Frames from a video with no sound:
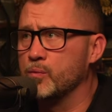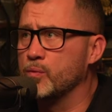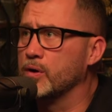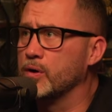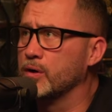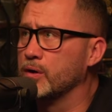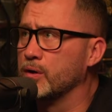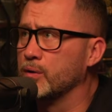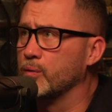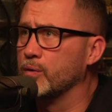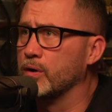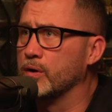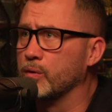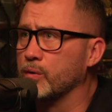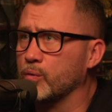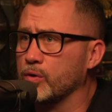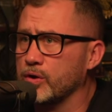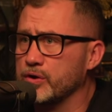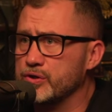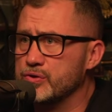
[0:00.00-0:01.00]
We're we're
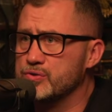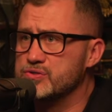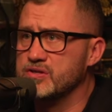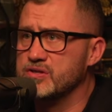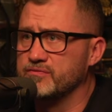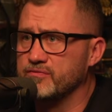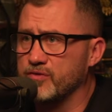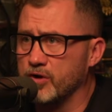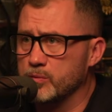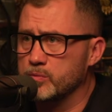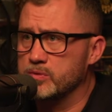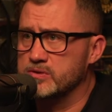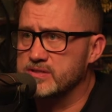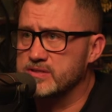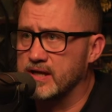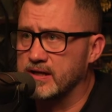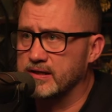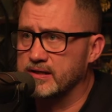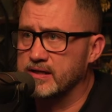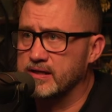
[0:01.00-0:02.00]
we're using verbal
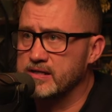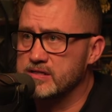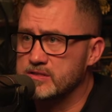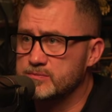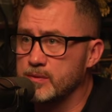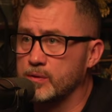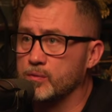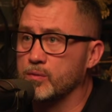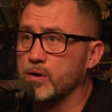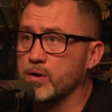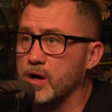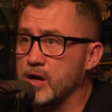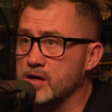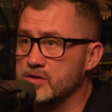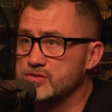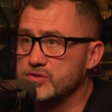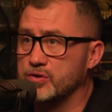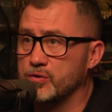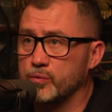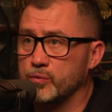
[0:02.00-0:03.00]
techniques, but we're
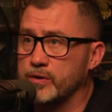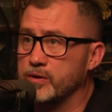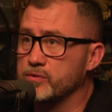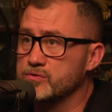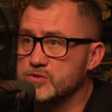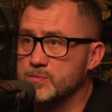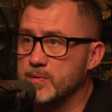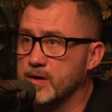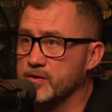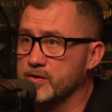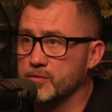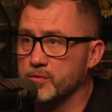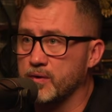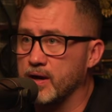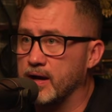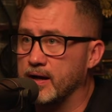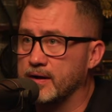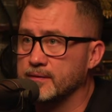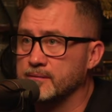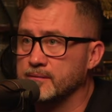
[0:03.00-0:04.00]
also we don't spare the
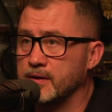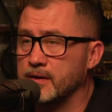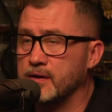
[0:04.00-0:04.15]
rod.